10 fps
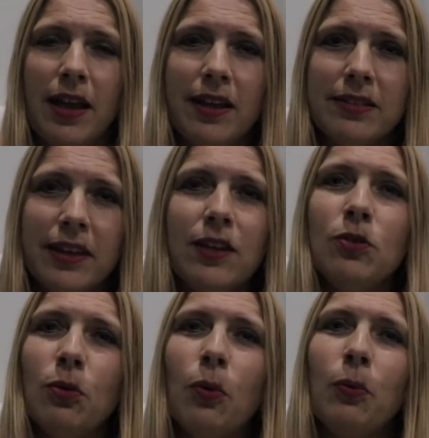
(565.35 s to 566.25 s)
And then
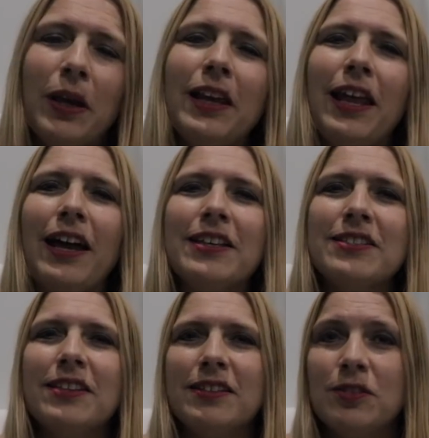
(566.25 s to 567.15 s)
you will realize
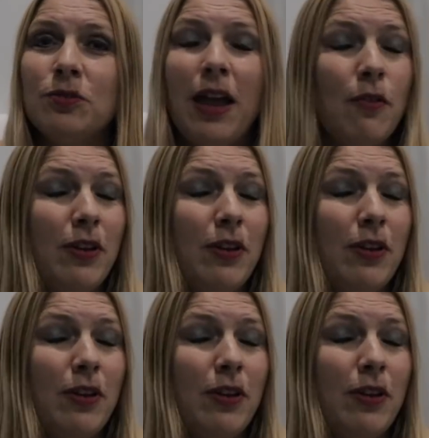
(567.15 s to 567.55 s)
that you have